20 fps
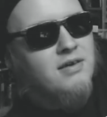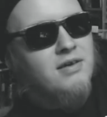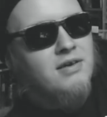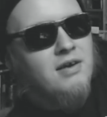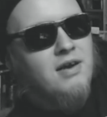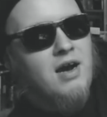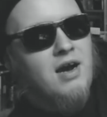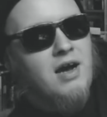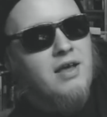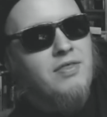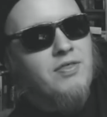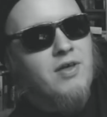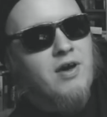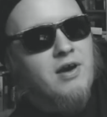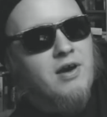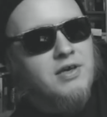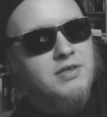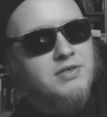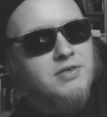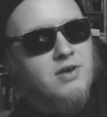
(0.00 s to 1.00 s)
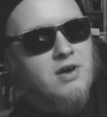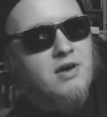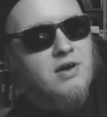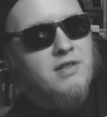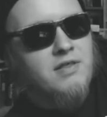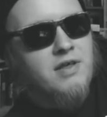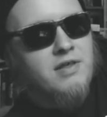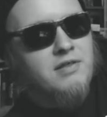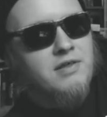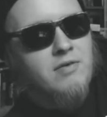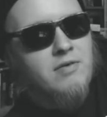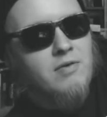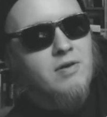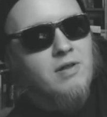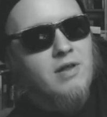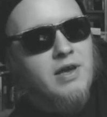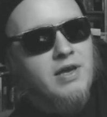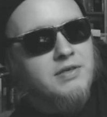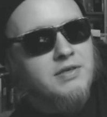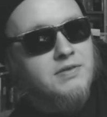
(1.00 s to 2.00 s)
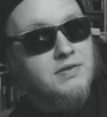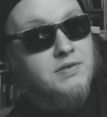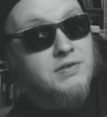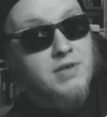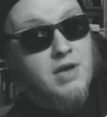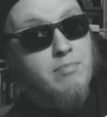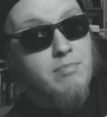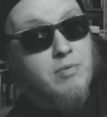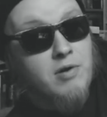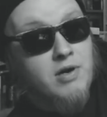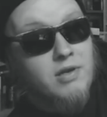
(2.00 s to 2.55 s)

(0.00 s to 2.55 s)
I thought I saw that they were like separate